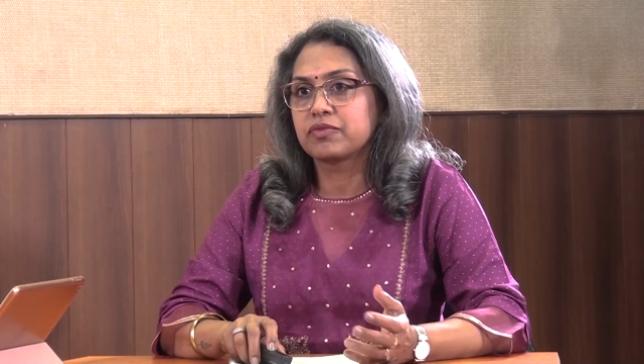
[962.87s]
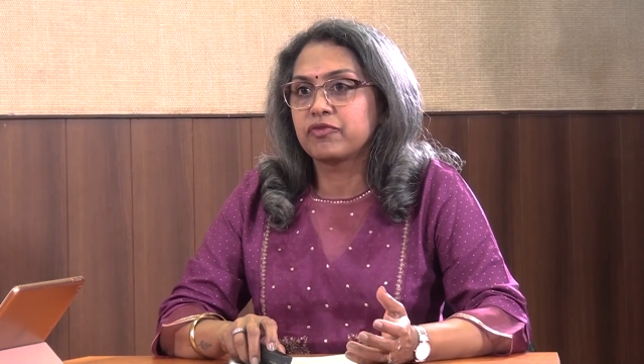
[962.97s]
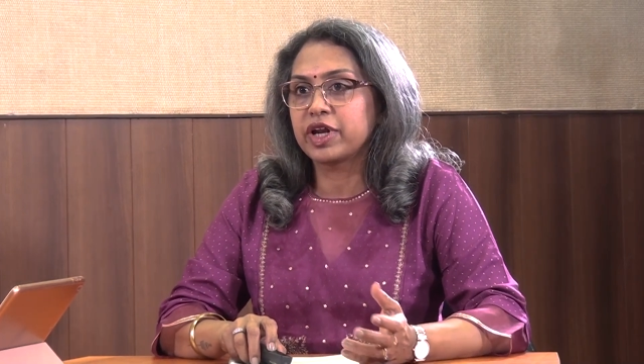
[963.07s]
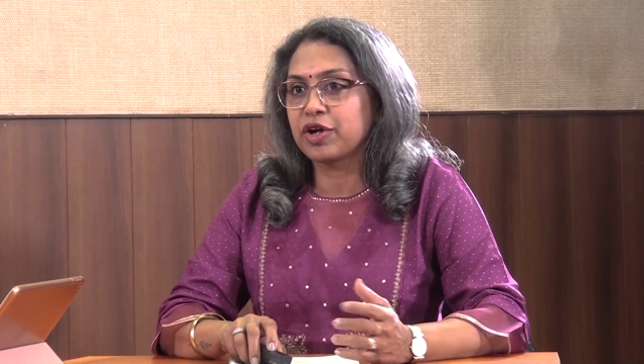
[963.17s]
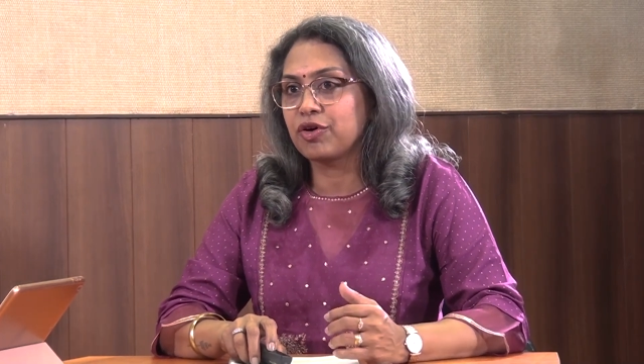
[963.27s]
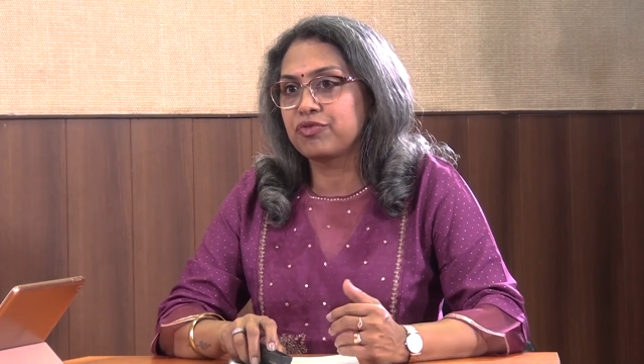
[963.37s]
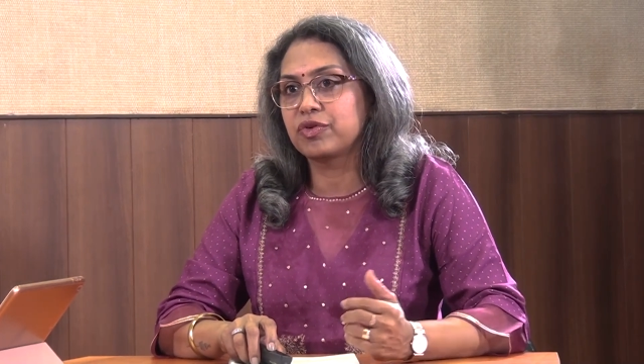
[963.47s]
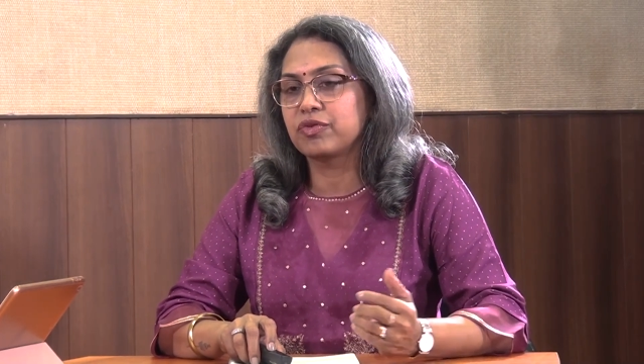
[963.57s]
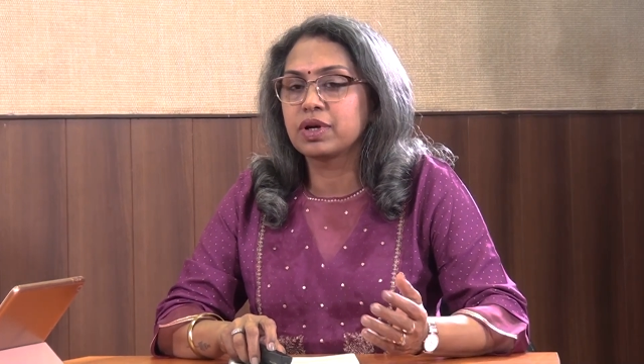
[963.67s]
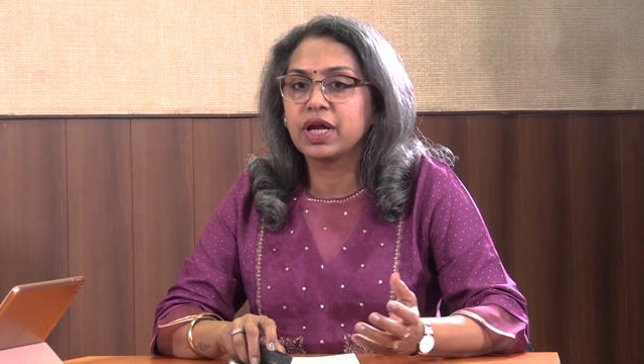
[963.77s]
very
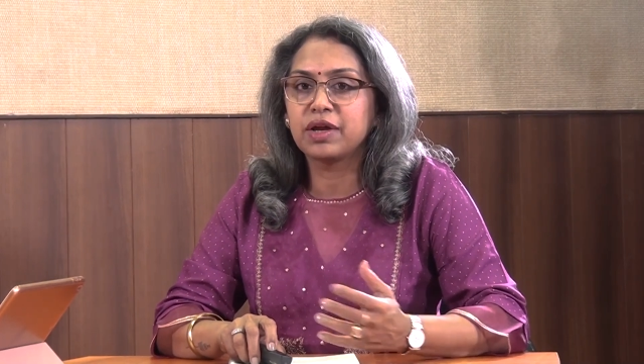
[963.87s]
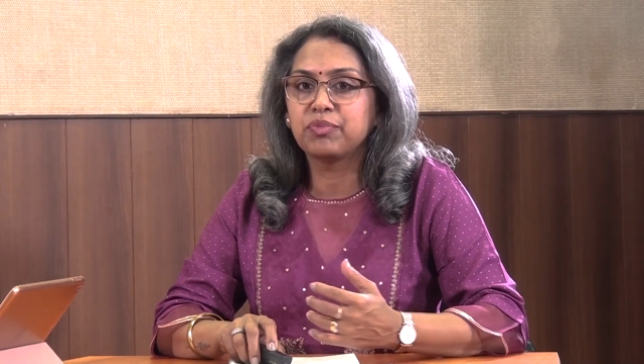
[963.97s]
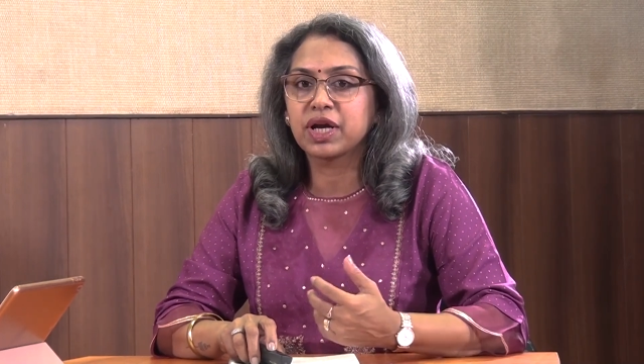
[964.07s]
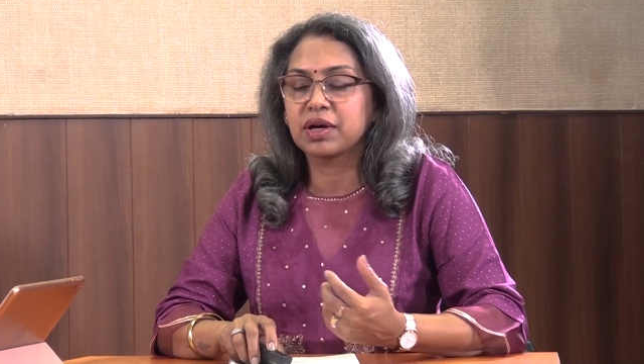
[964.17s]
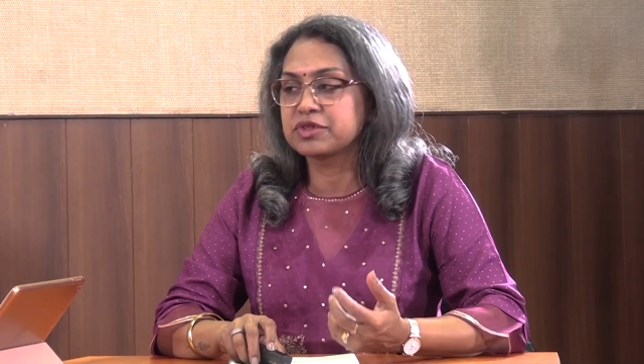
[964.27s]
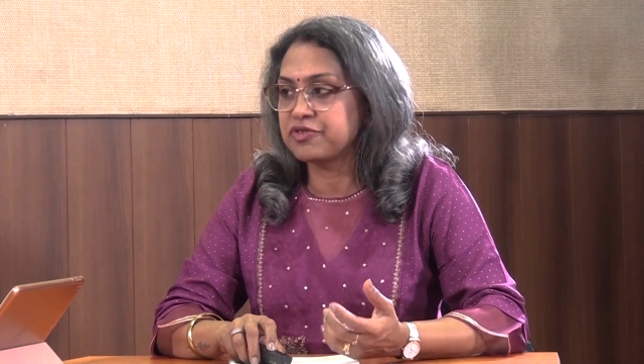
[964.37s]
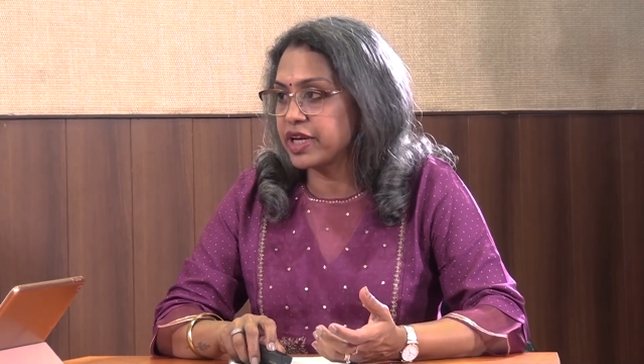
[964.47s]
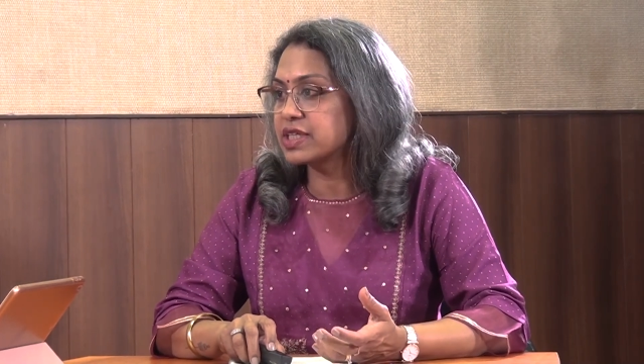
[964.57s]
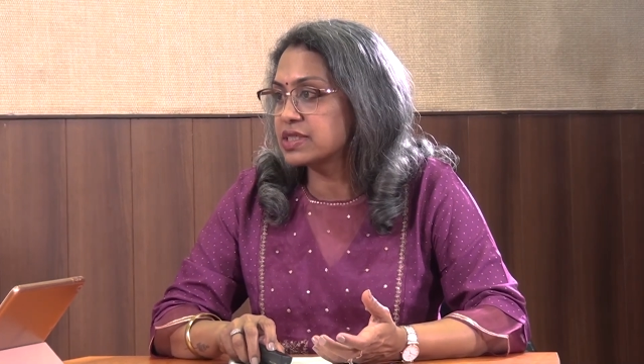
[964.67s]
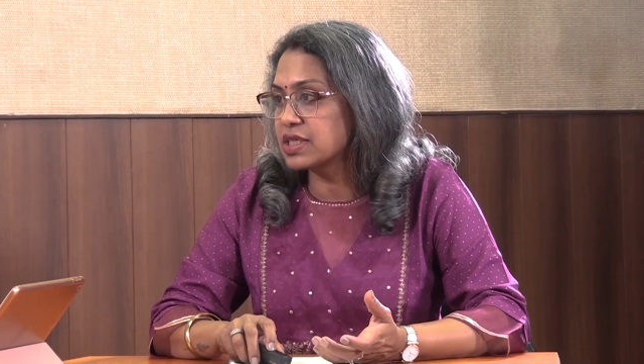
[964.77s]
often it becomes
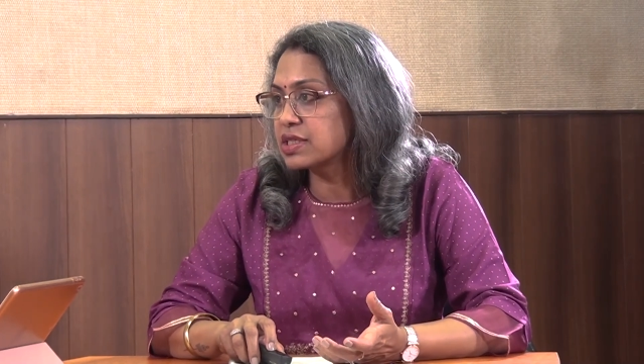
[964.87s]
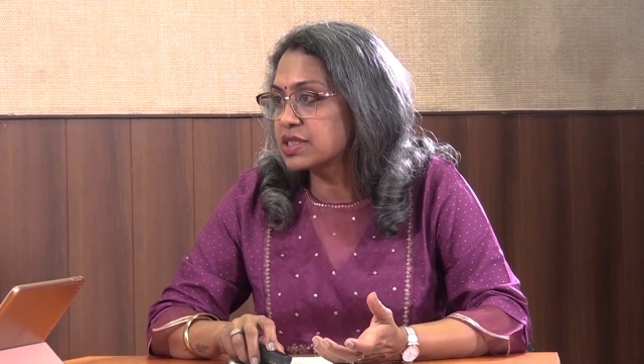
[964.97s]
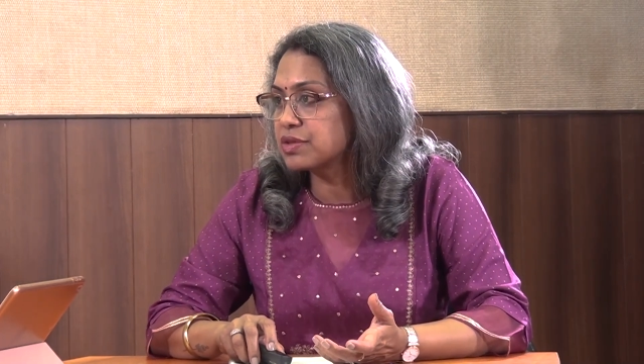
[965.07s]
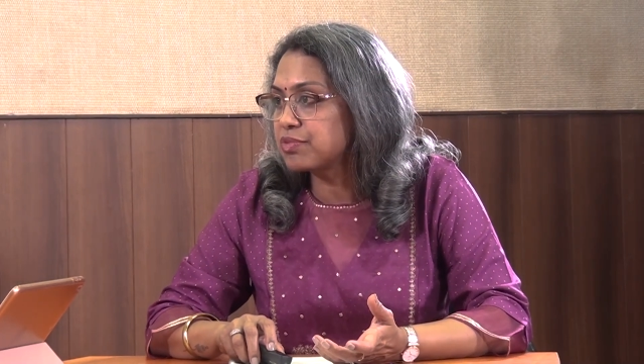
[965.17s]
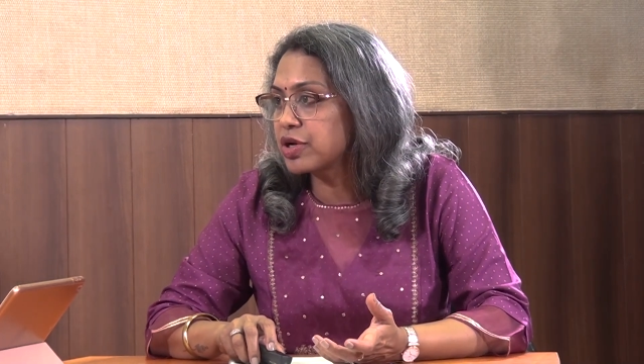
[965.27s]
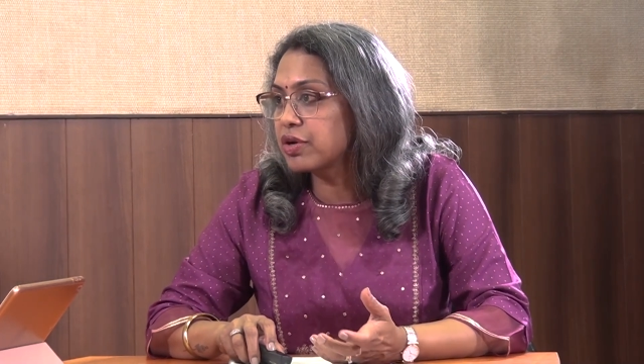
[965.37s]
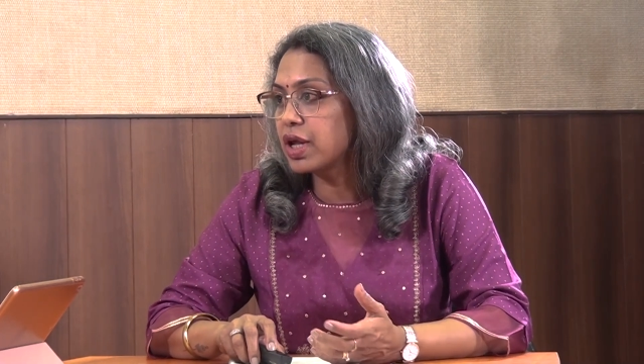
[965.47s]
very stilted, but